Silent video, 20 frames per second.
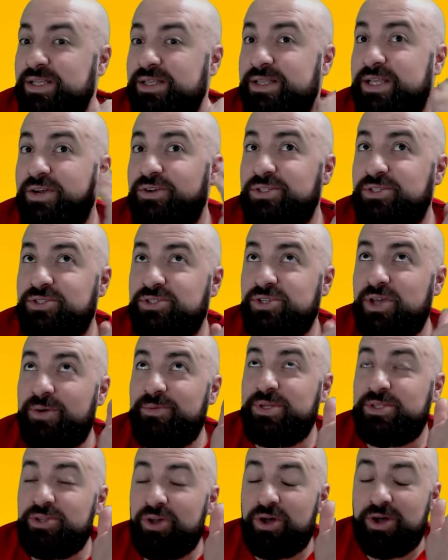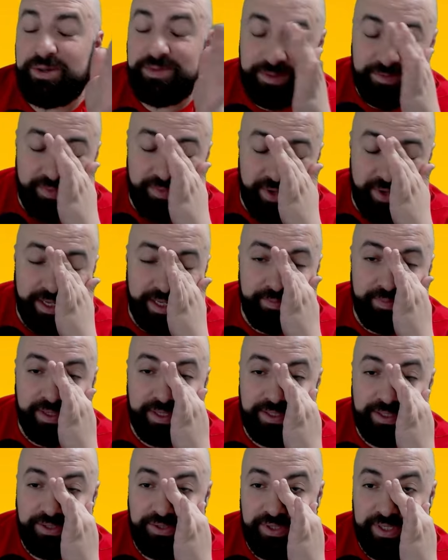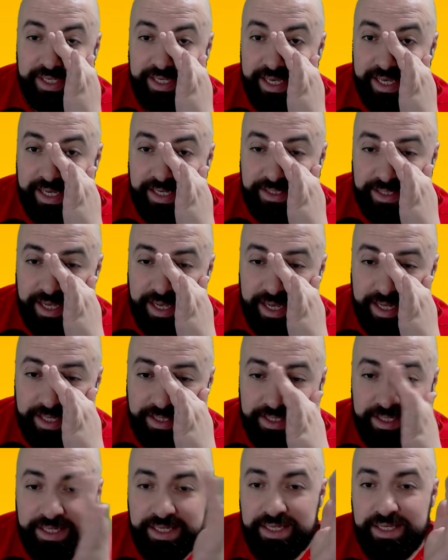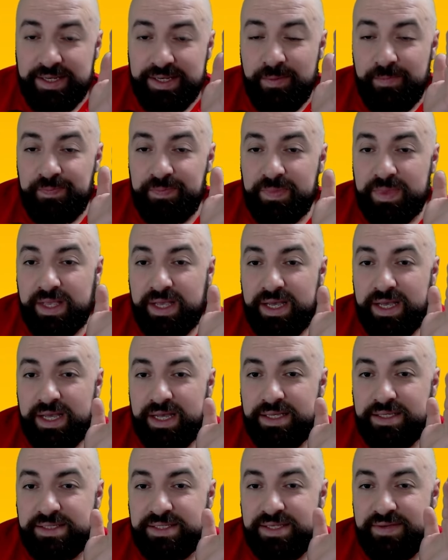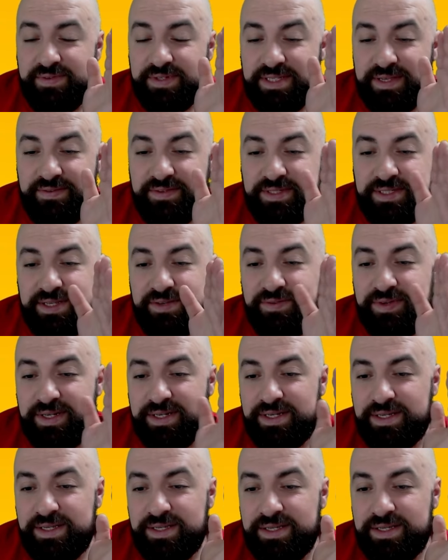there is so many times in my Pikachu E X card. seven seven seven.